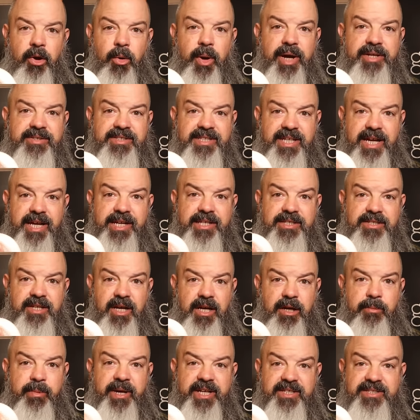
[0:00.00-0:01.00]
go outside and
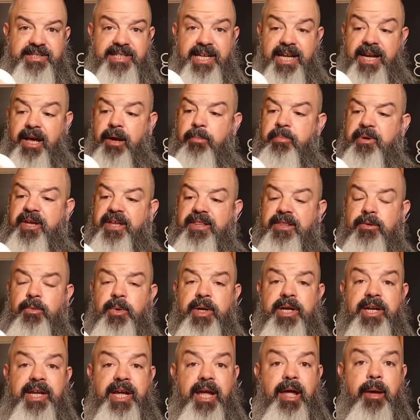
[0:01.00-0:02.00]
talk about setup, and then we're
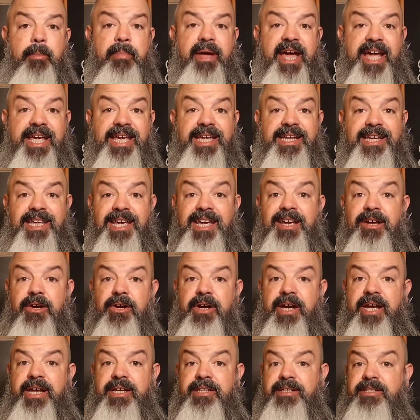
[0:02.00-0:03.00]
gonna come back in here
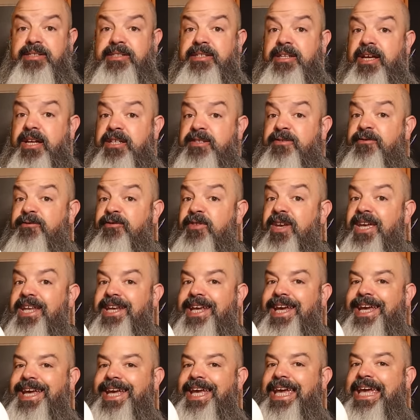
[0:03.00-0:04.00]
and discuss
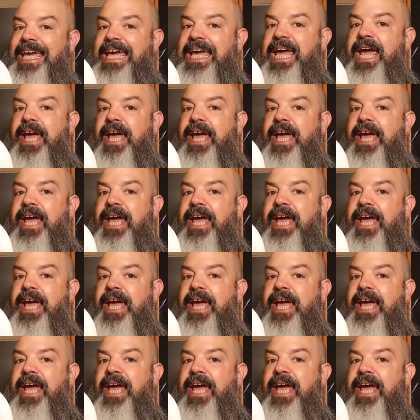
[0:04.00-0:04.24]
feeding,